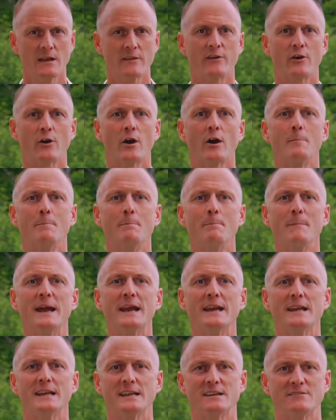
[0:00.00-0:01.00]
There are
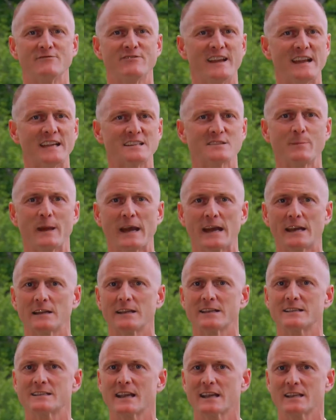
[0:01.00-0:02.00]
many advanced
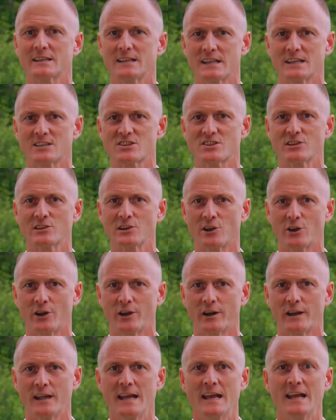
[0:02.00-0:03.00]
paddling techniques to
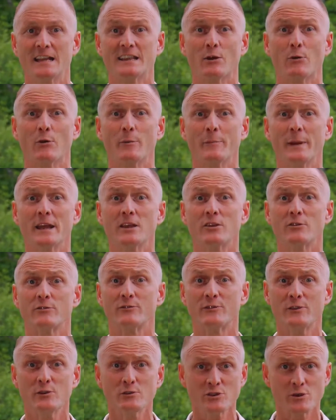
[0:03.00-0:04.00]
learn that will make your
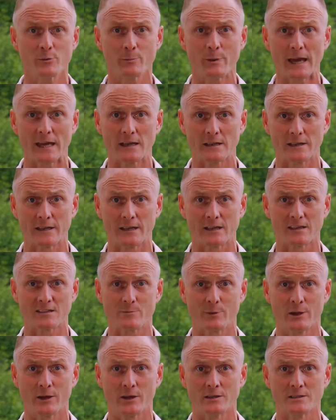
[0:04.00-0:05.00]
future paddling
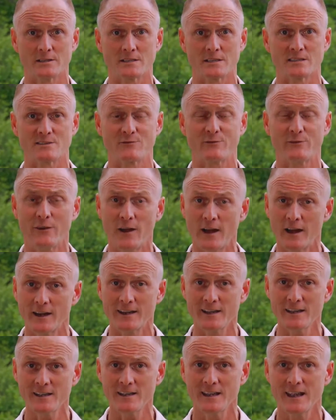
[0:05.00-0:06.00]
experiences
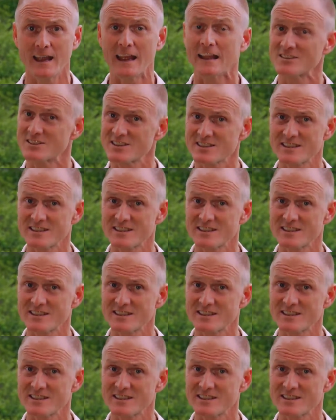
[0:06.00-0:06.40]
fun and